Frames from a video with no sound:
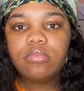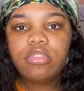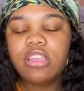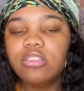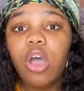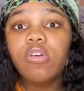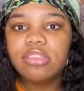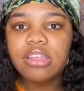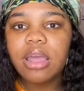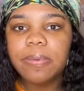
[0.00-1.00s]
don't
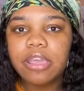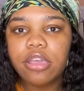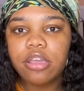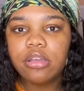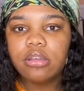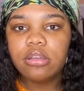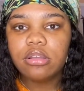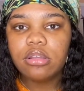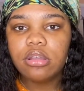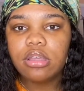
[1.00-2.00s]
sit up here
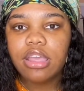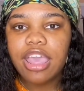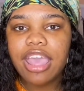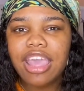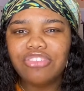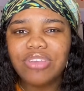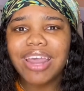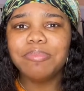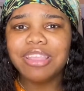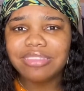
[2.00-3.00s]
and try
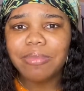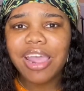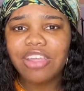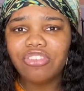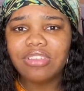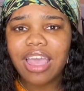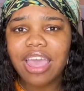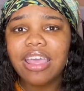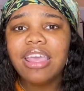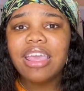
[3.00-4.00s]
to be somebody that you're not.